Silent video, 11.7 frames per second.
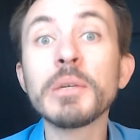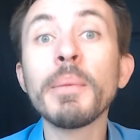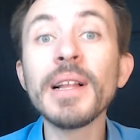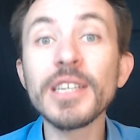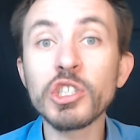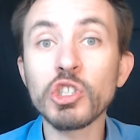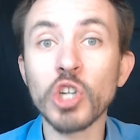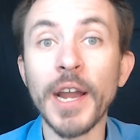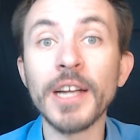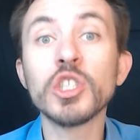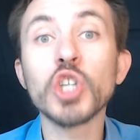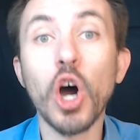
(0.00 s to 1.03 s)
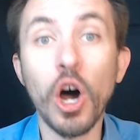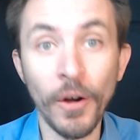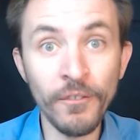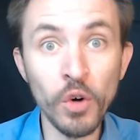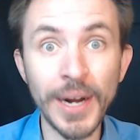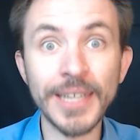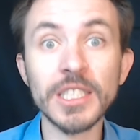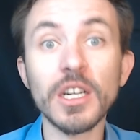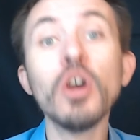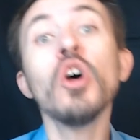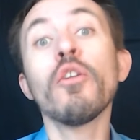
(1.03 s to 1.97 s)
exchange of risk
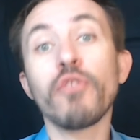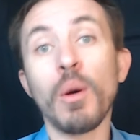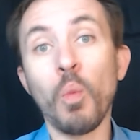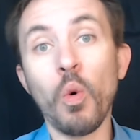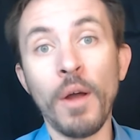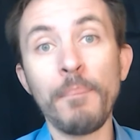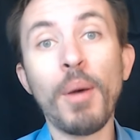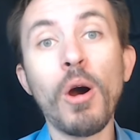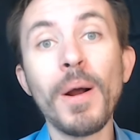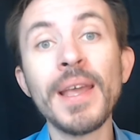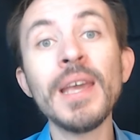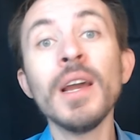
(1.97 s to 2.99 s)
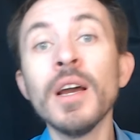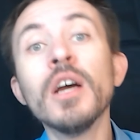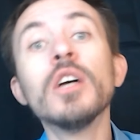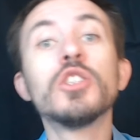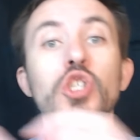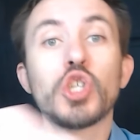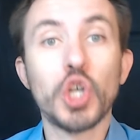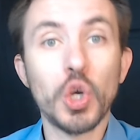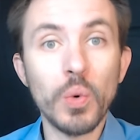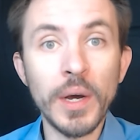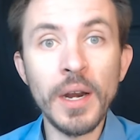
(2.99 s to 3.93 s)
from one party to
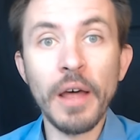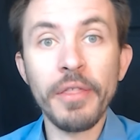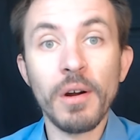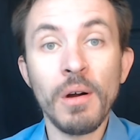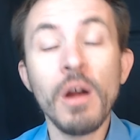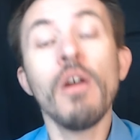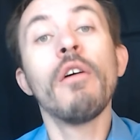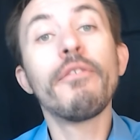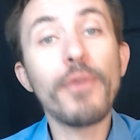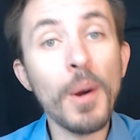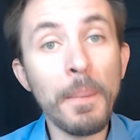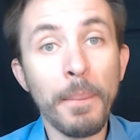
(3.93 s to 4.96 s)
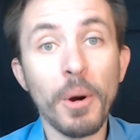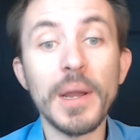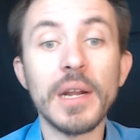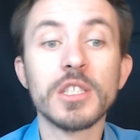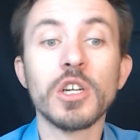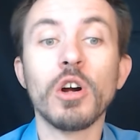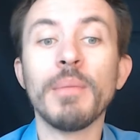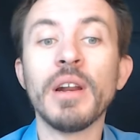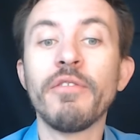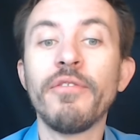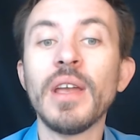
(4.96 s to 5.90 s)
another for a predetermined
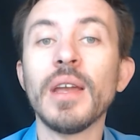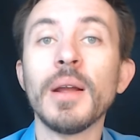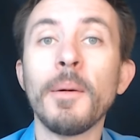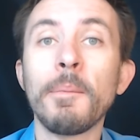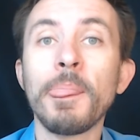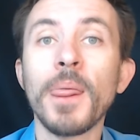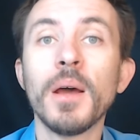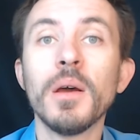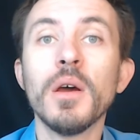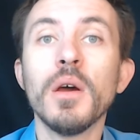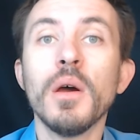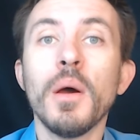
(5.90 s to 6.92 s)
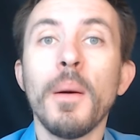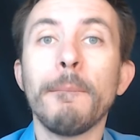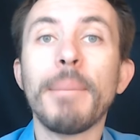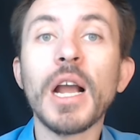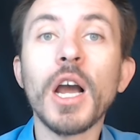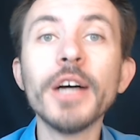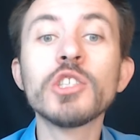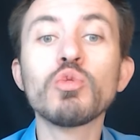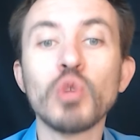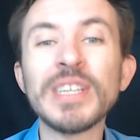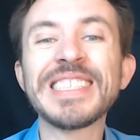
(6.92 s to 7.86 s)
fee. Because
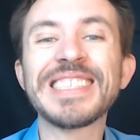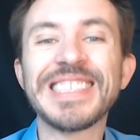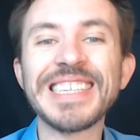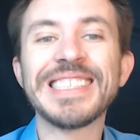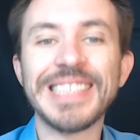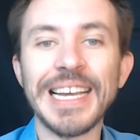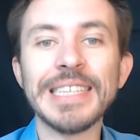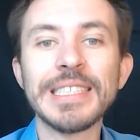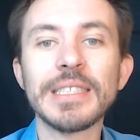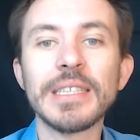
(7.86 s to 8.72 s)
risks exist,